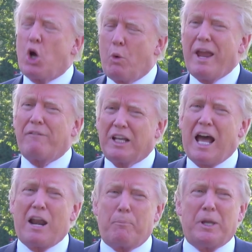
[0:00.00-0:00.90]
So we have a
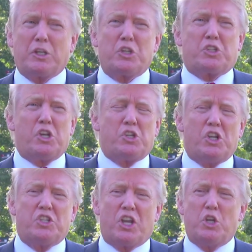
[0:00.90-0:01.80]
lot of big
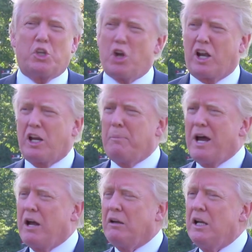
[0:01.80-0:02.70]
decisions, and you're talking
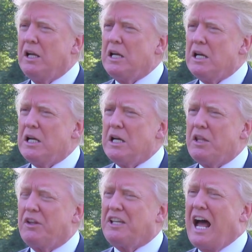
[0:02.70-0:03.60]
about
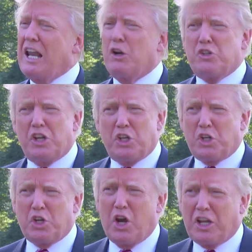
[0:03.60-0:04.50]
the dollars that
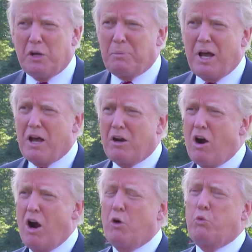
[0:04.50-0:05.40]
you're talking about
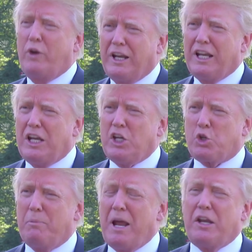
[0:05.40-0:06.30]
are really
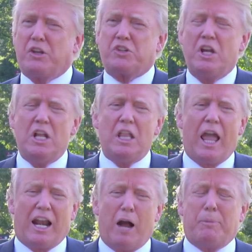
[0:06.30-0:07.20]
tremendous.
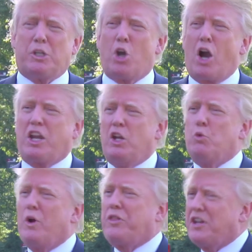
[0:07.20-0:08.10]
And I'll be talking
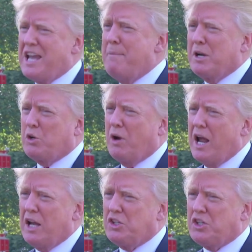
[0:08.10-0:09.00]
with the
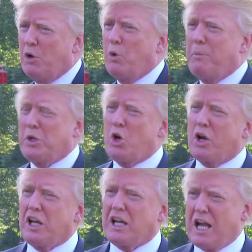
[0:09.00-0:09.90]
Democrats, and we'll be
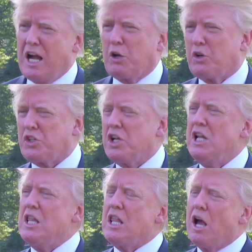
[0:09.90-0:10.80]
talking to Congress
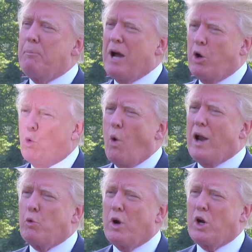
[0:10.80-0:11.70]
about
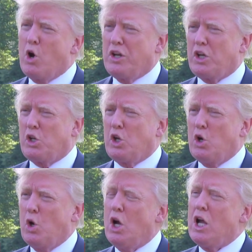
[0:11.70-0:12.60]
what we're going to
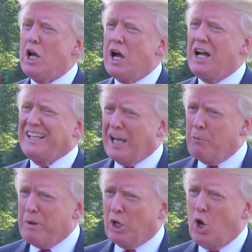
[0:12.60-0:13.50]
do a
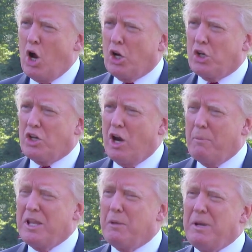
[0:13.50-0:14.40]
little bit longer
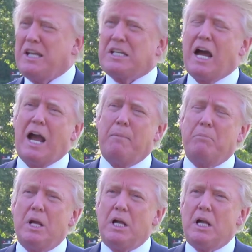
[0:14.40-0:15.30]
term. In the meantime,